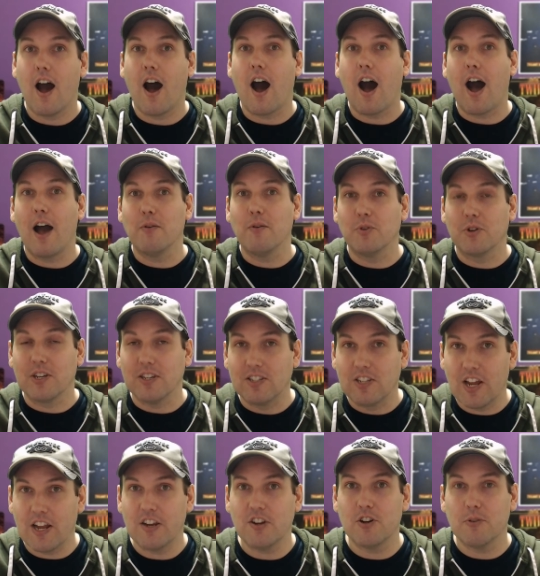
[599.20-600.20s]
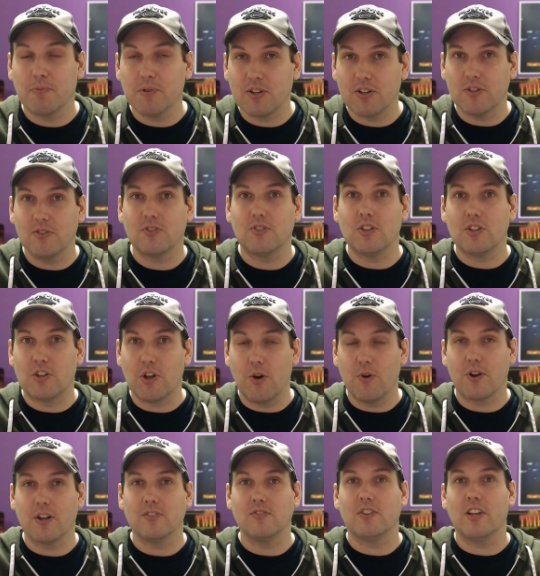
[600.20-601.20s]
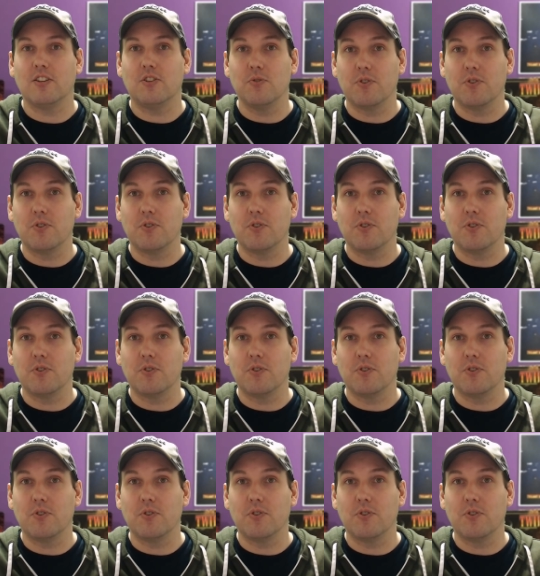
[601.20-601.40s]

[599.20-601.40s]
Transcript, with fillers: I will continue to produce the tokens that